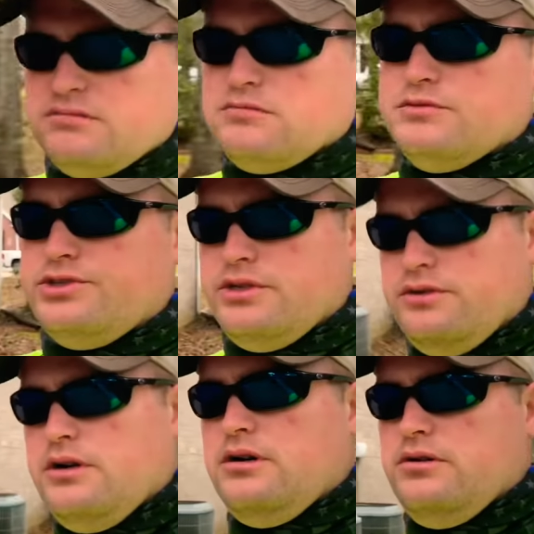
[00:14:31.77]
I'm gonna show
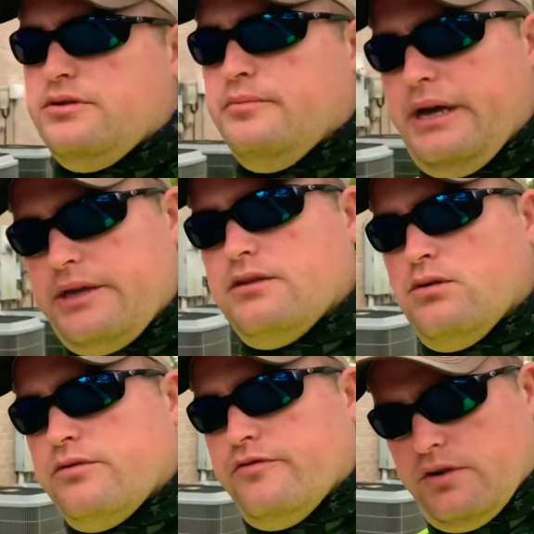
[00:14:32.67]
y'all the
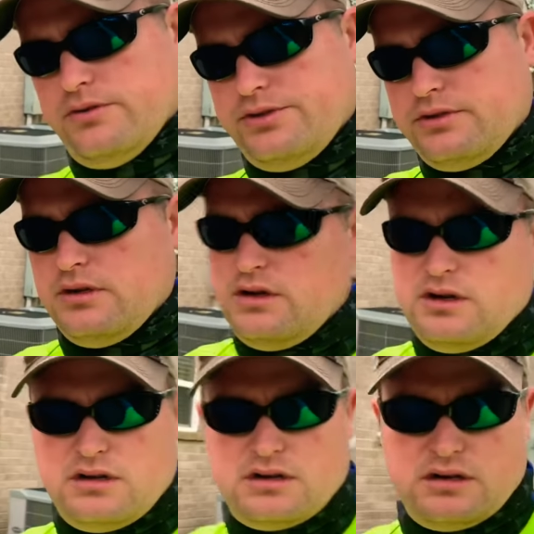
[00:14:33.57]
backyard first.
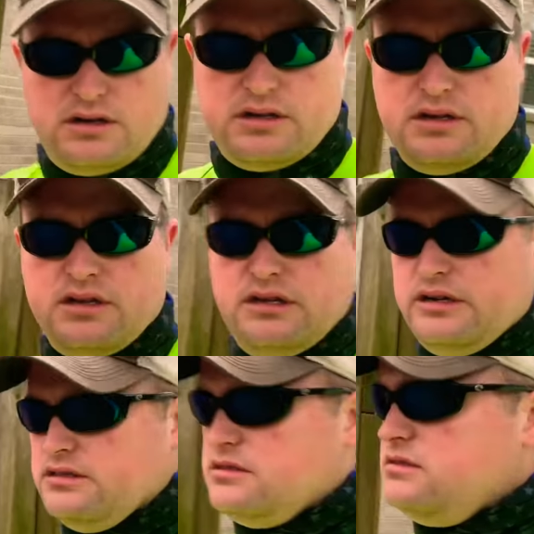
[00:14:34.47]
All right,
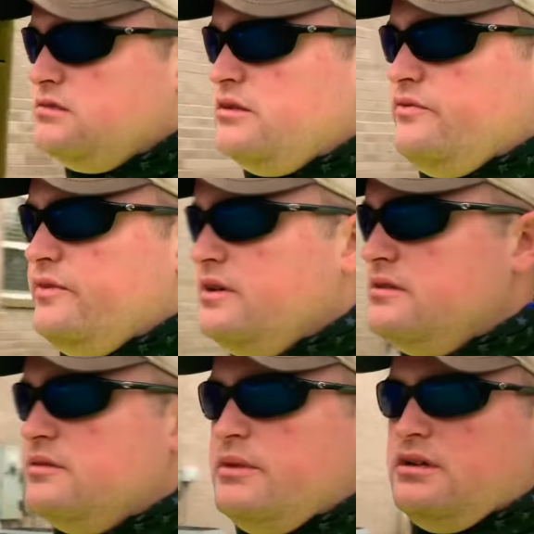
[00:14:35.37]
there's a fairly
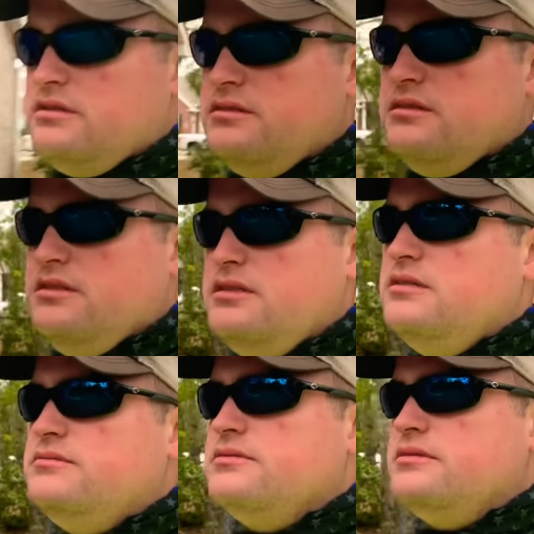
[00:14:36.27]
amount of good
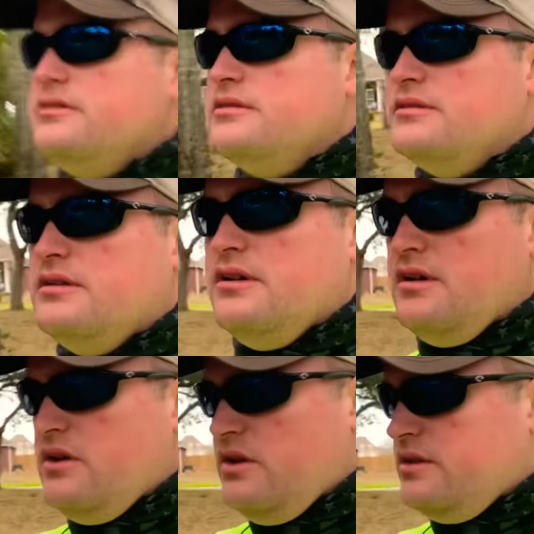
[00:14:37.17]
leaves in here.
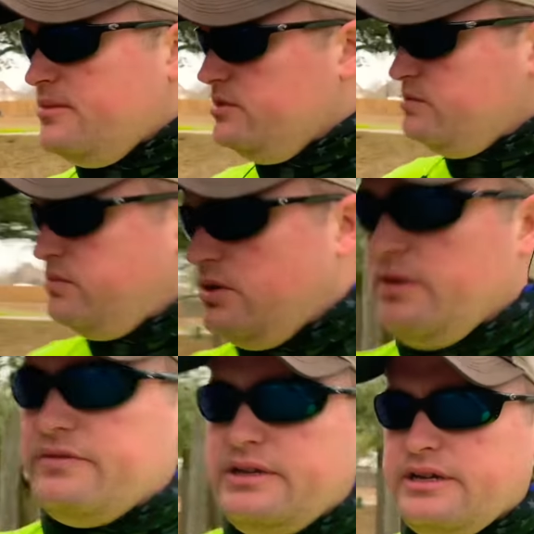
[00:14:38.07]
I I'm we'll just blow
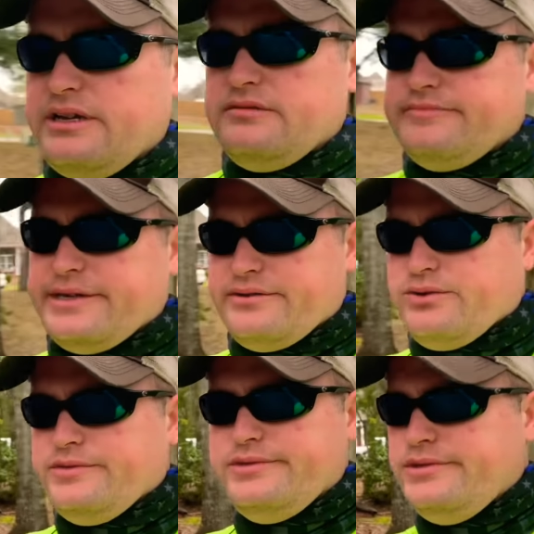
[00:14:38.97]
everything out like I
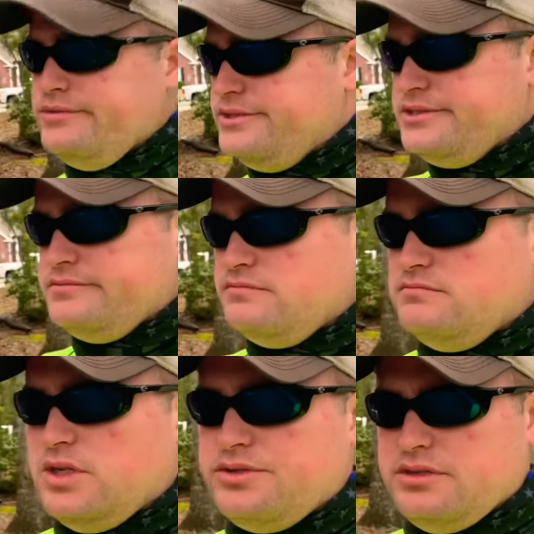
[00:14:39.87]
normally do and just
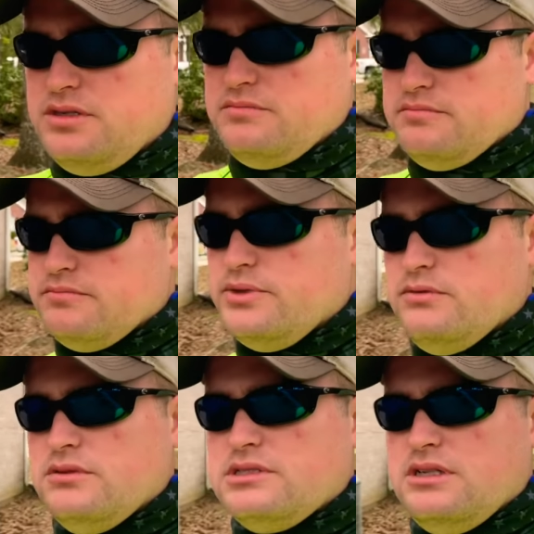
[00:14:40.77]
mulch it up and put
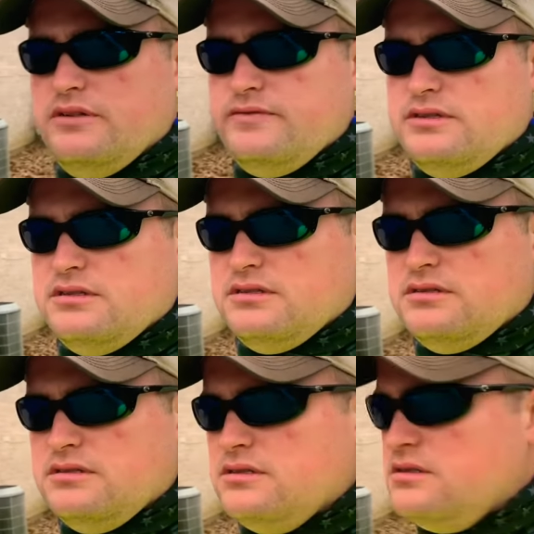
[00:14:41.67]
what's left in a
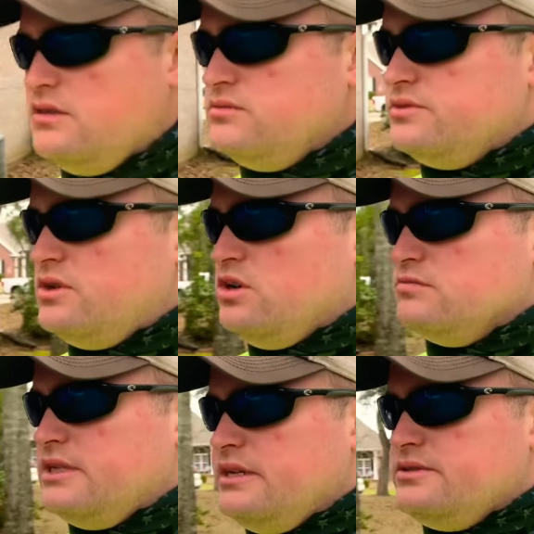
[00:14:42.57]
on the tarp and
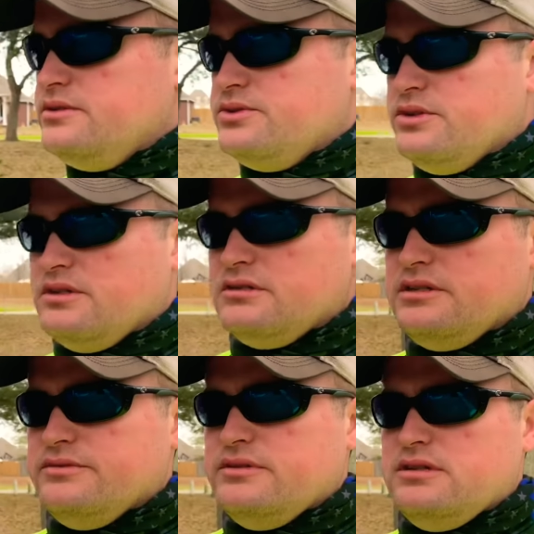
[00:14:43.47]
take it to the truck and
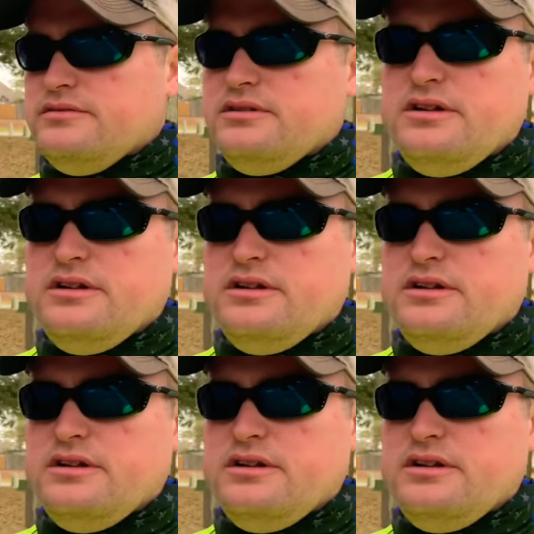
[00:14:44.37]
get rid of it.